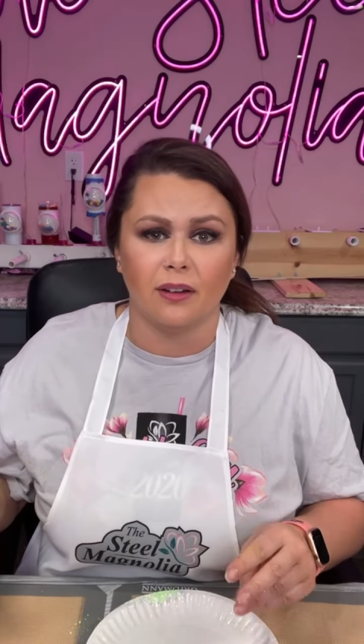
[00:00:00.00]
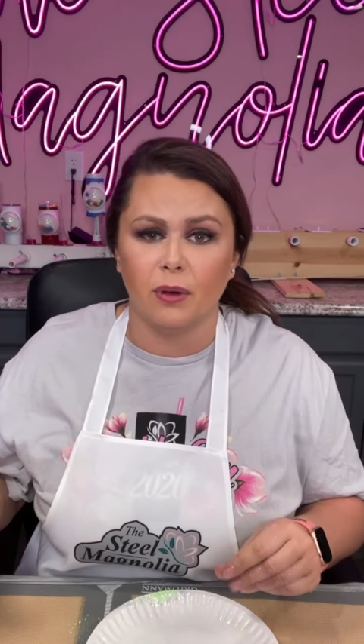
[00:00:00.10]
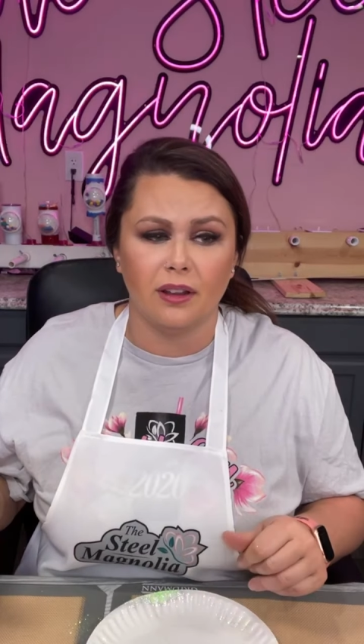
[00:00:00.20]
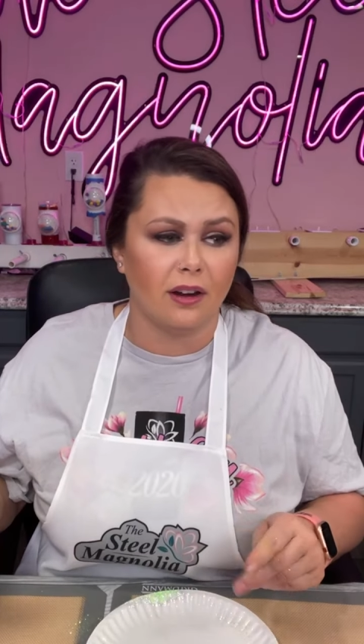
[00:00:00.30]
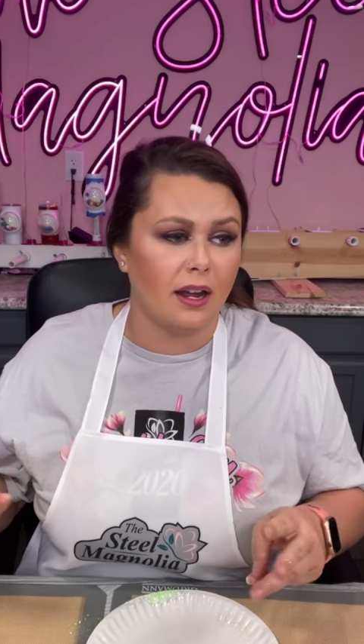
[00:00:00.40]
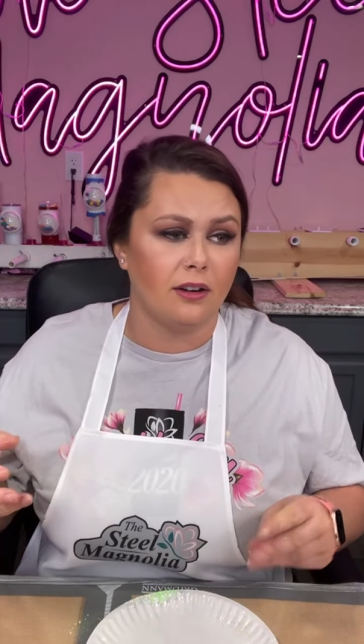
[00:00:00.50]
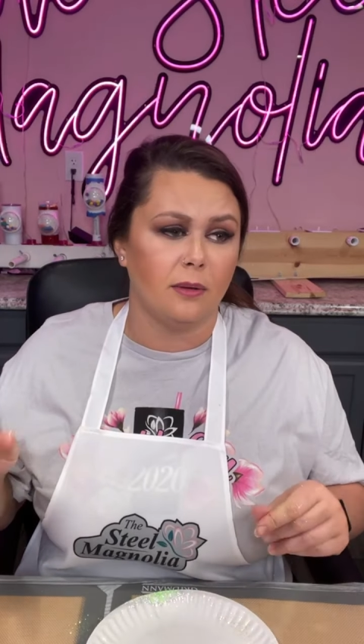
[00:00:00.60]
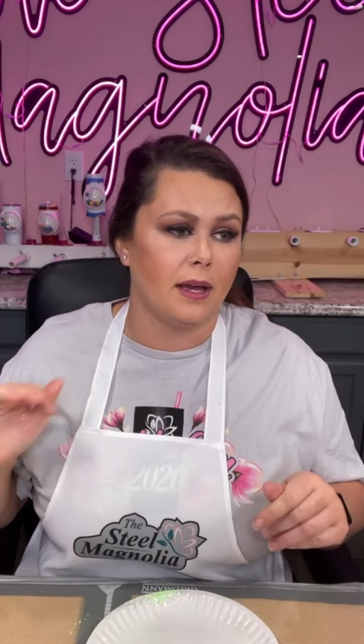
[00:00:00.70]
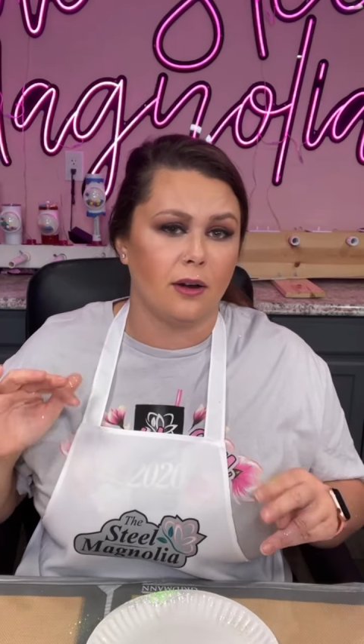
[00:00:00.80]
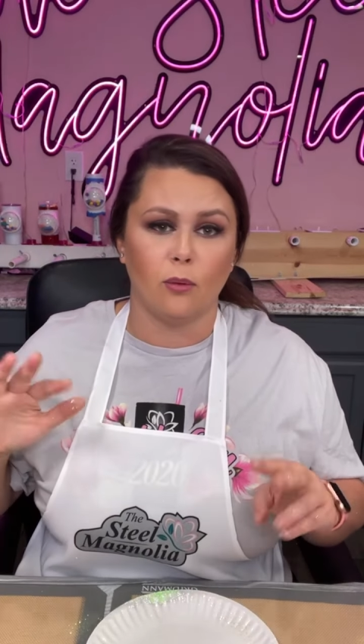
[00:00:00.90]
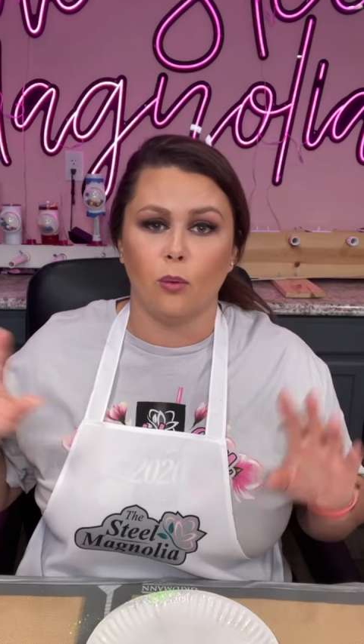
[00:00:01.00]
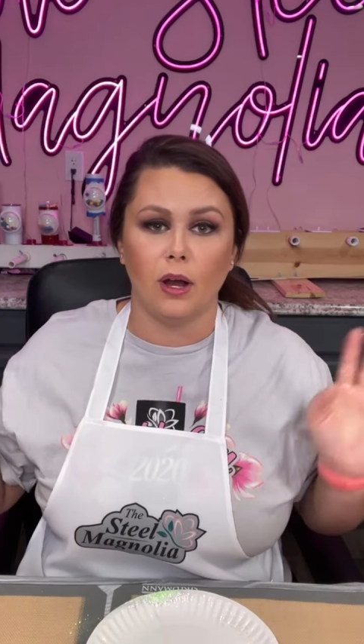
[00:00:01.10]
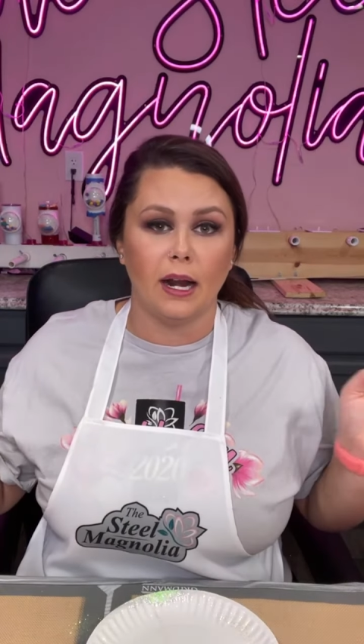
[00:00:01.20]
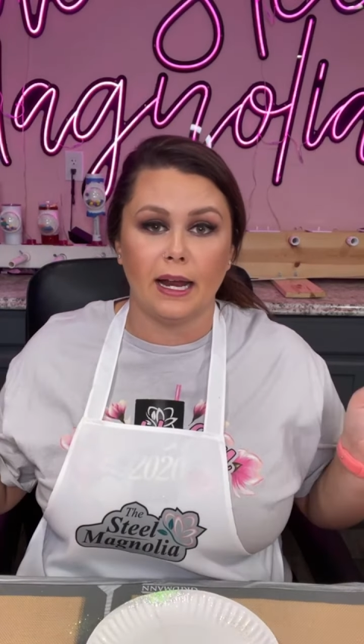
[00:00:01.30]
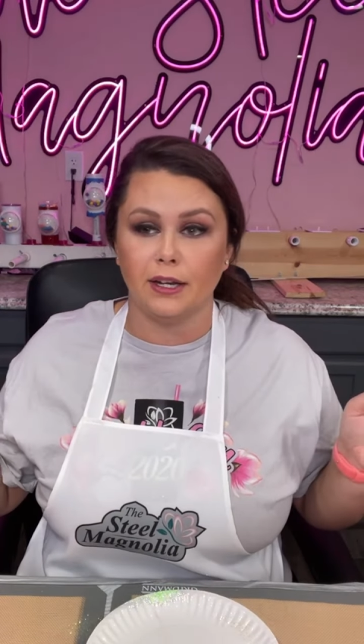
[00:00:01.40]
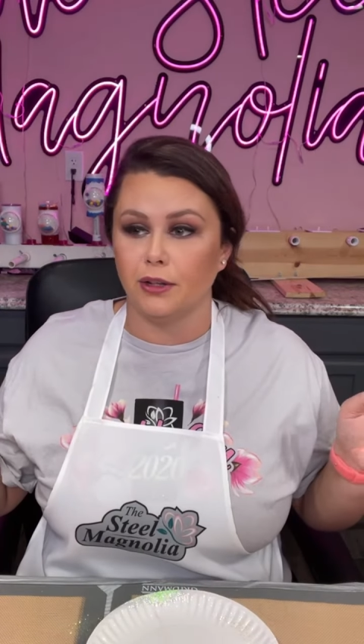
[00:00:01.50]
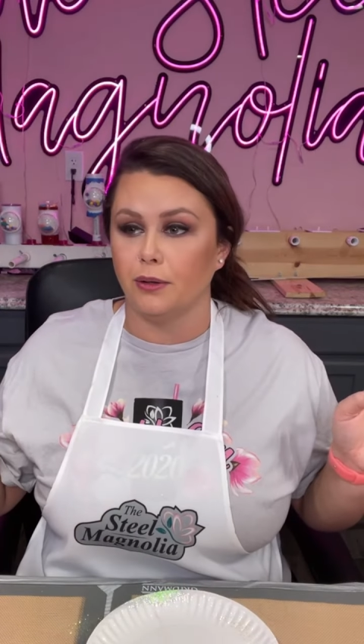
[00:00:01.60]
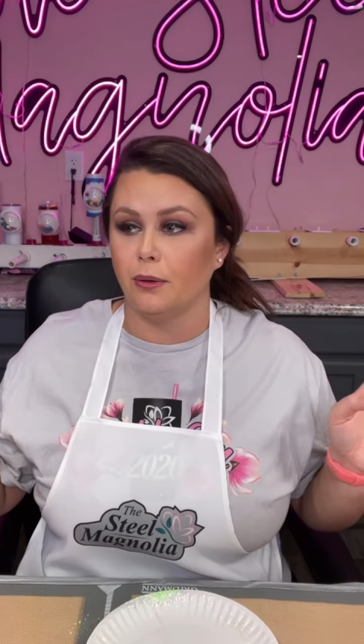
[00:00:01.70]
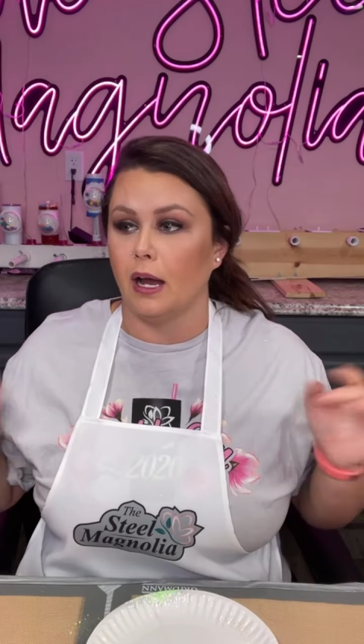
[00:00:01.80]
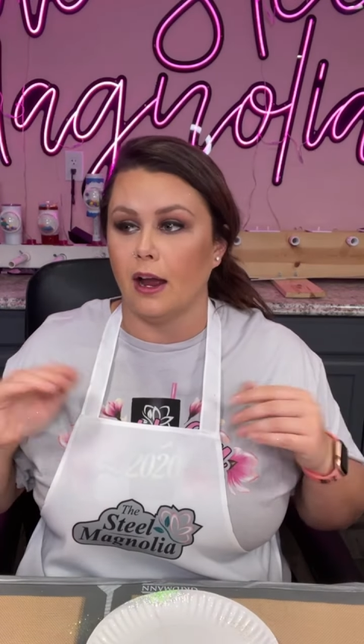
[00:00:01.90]
No matter what I
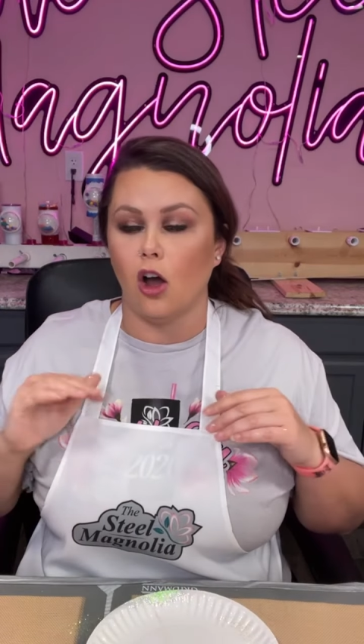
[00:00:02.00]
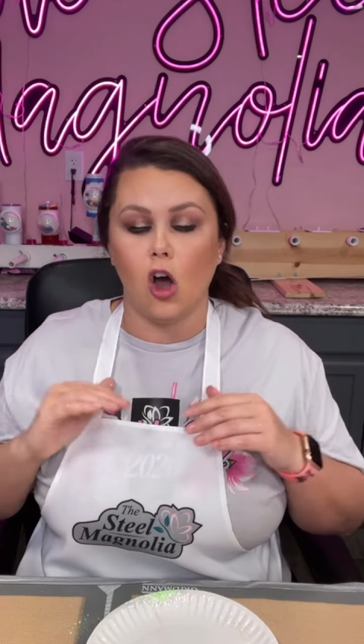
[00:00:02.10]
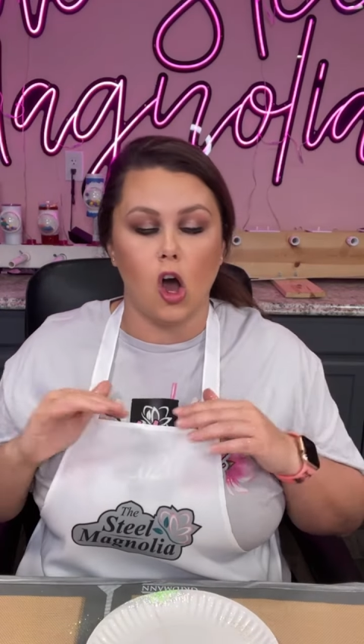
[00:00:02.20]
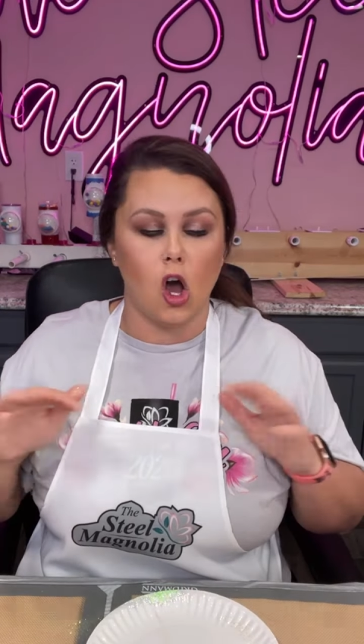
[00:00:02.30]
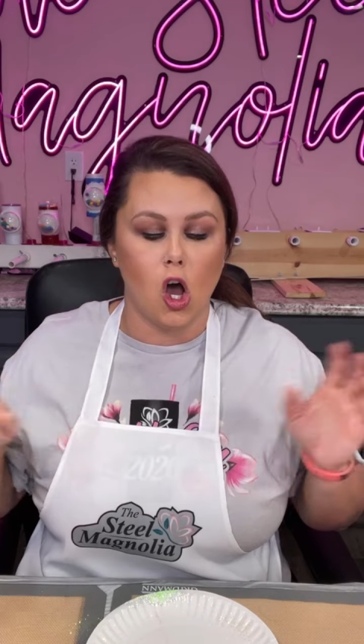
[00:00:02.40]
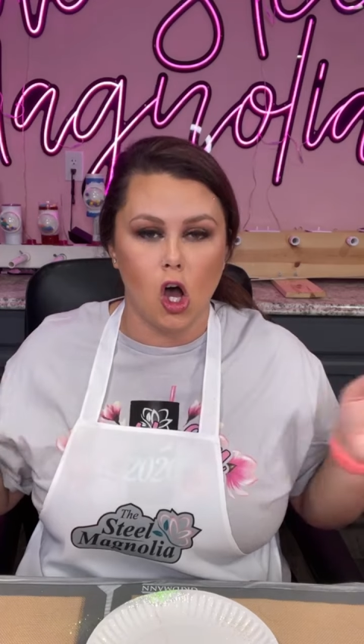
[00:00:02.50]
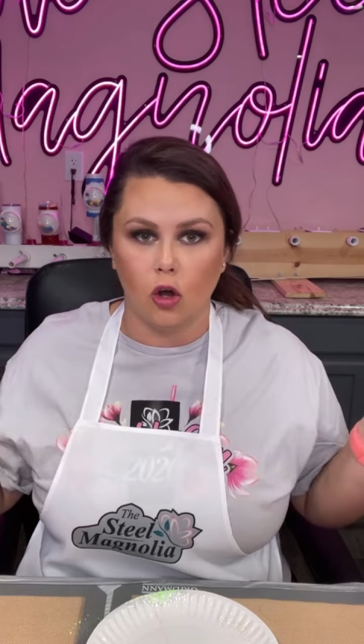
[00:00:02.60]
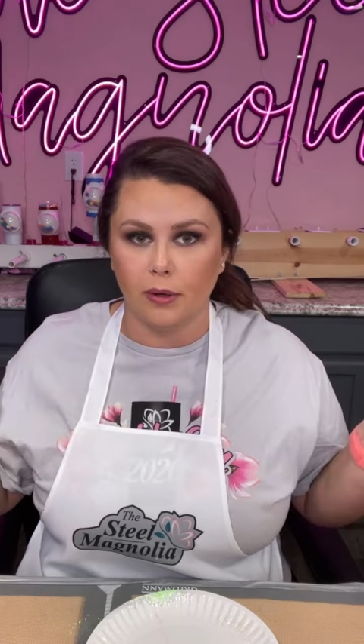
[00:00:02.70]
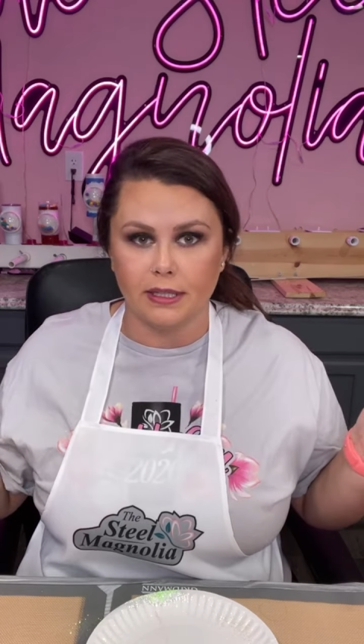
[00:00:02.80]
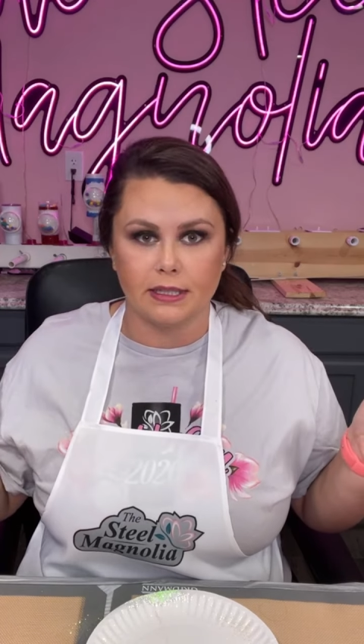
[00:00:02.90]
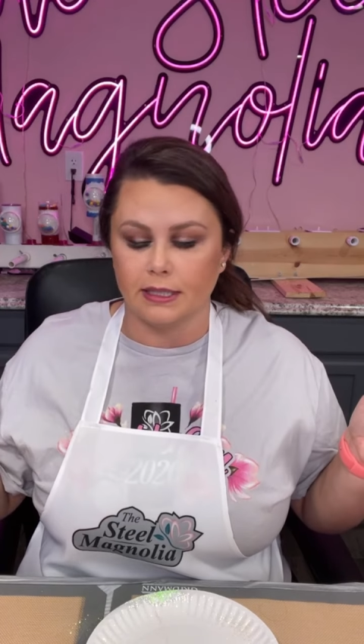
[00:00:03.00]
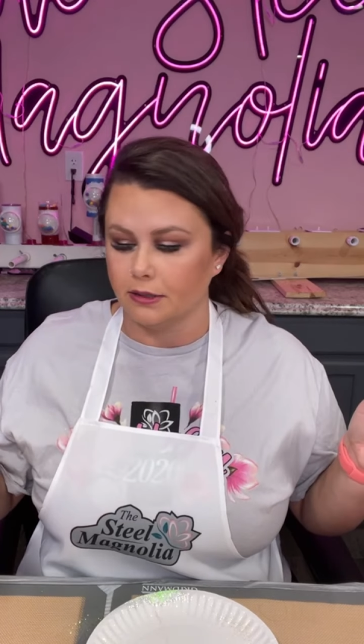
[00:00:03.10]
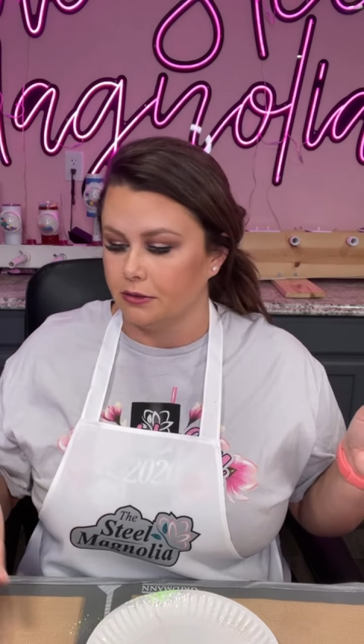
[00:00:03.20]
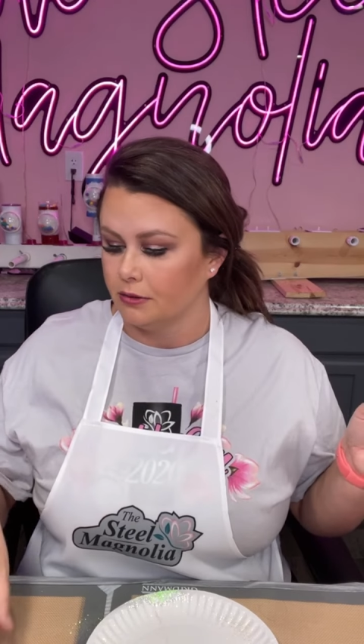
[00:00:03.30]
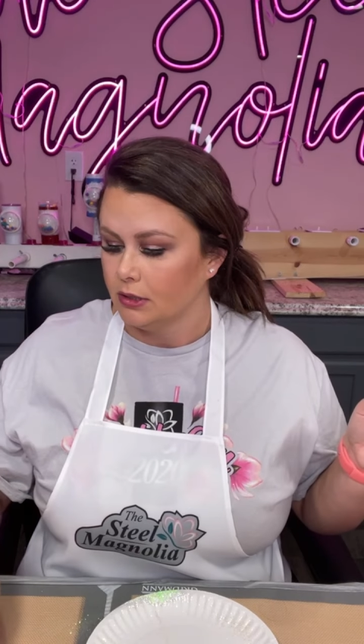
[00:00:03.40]
do, I always seal.